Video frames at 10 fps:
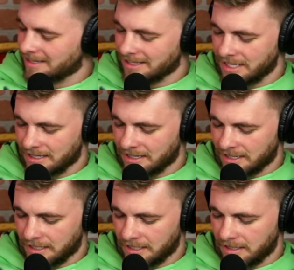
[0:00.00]
Like
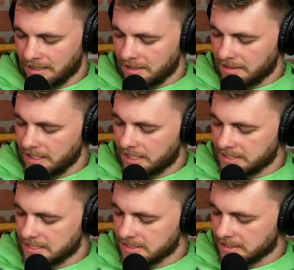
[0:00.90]
the thing
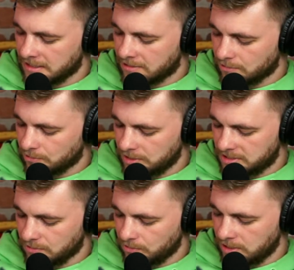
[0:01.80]
is like we
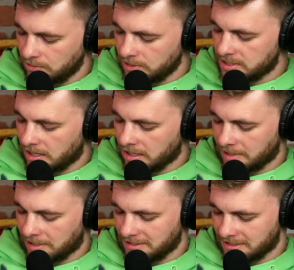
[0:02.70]
talk
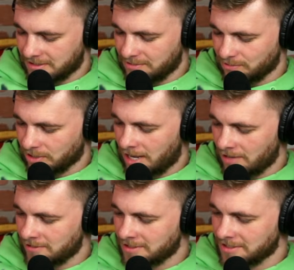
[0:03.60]
about this. We're
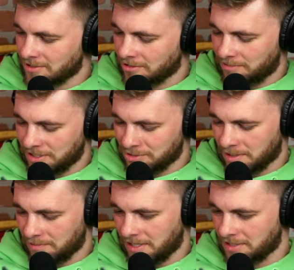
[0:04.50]
obviously going page
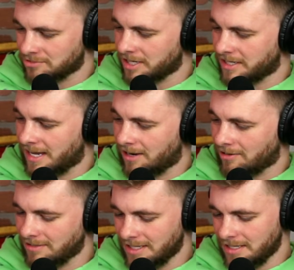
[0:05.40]
by page right
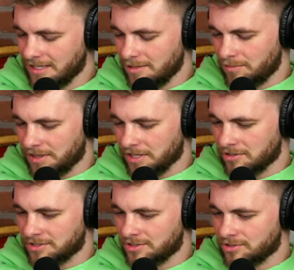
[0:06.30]
now, but there
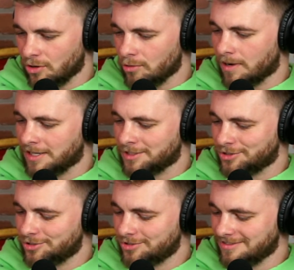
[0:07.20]
is so
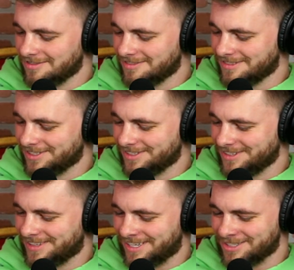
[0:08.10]
much
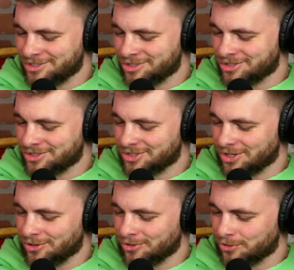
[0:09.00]
that is just
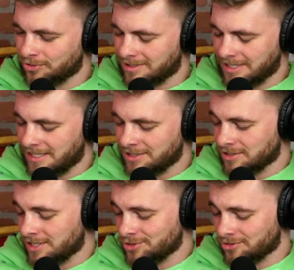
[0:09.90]

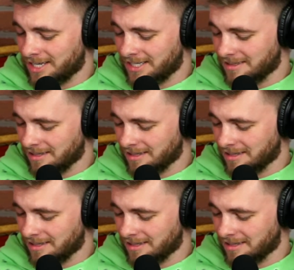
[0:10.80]
is great.